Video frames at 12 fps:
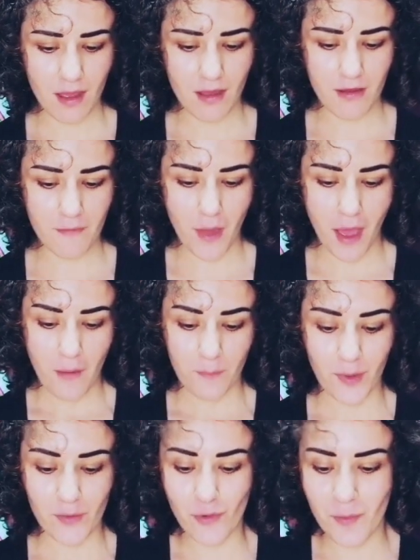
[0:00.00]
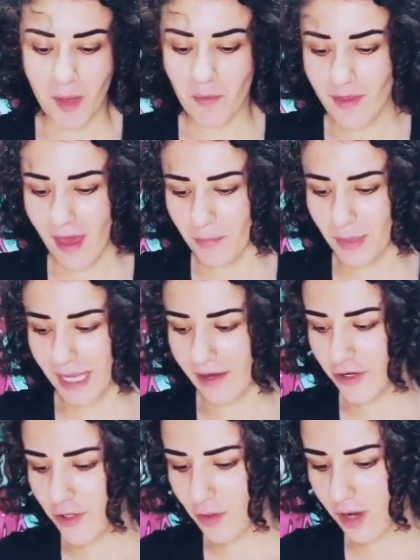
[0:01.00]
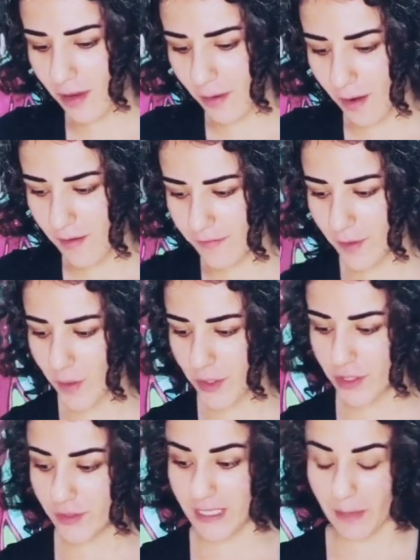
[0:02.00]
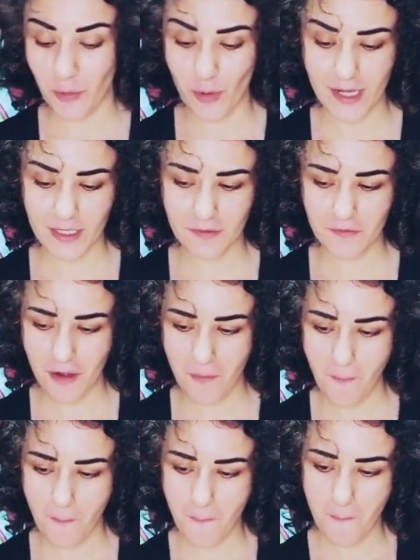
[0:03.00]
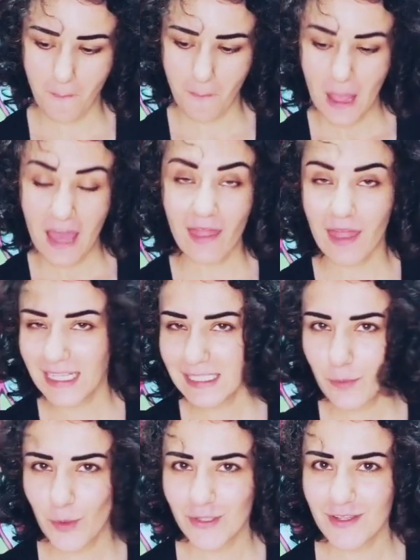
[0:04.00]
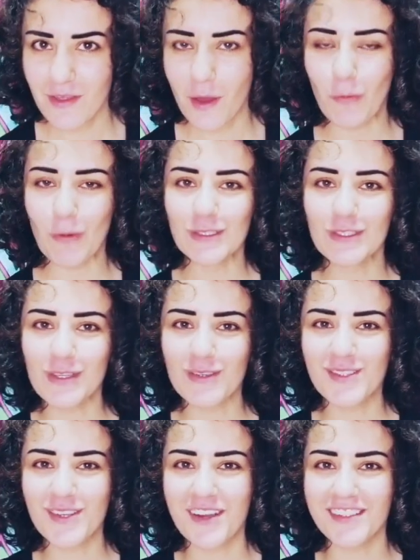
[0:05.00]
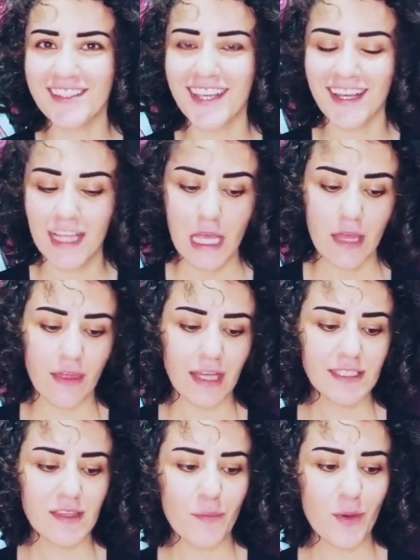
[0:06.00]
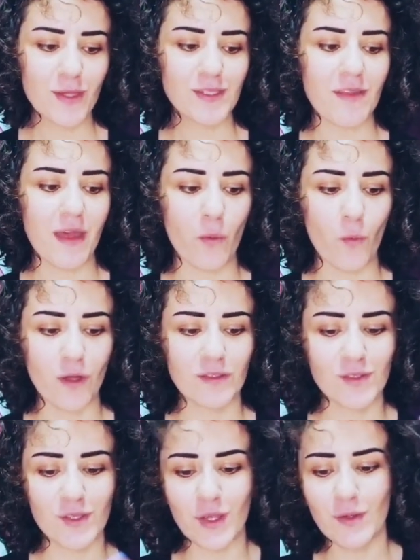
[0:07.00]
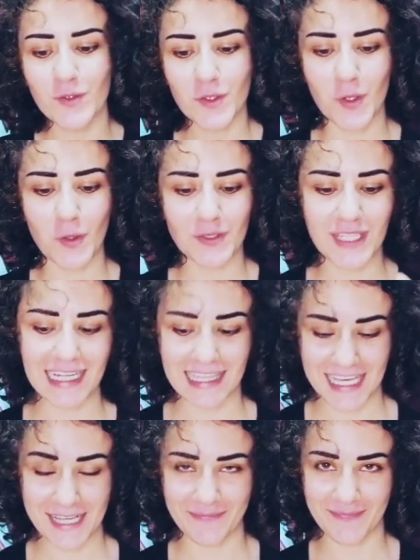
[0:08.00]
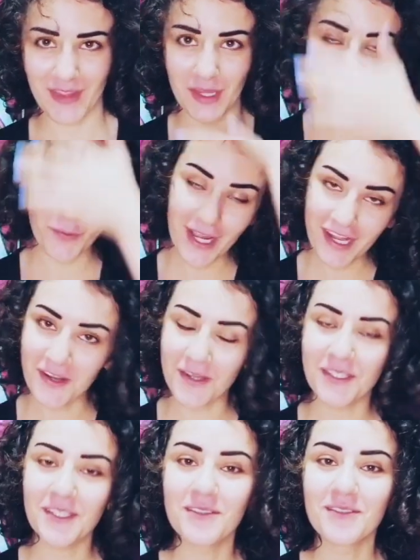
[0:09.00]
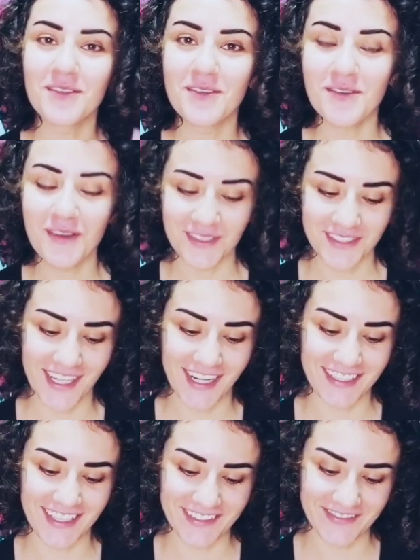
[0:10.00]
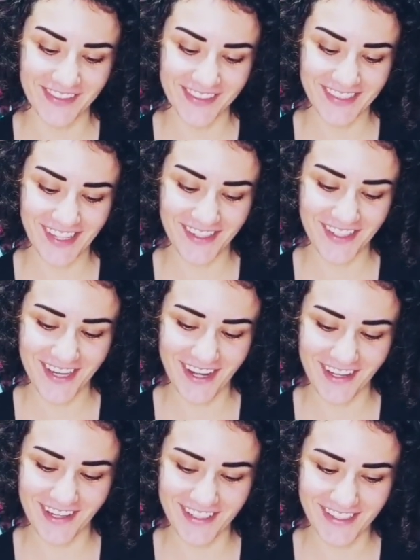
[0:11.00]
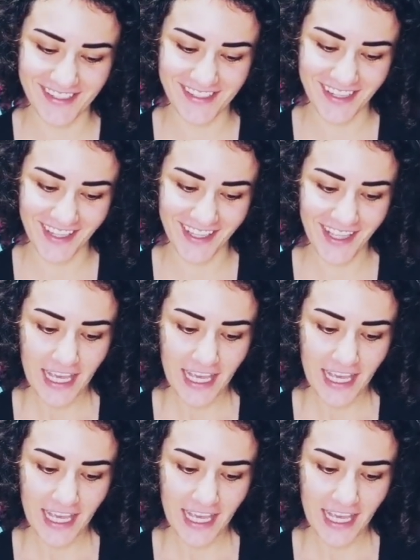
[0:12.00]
But remember that player you cut off or you separated from? That's the person that wants you to contact. That's the person that wants you to contact them. They're waiting on you to contact them, Sagittarius.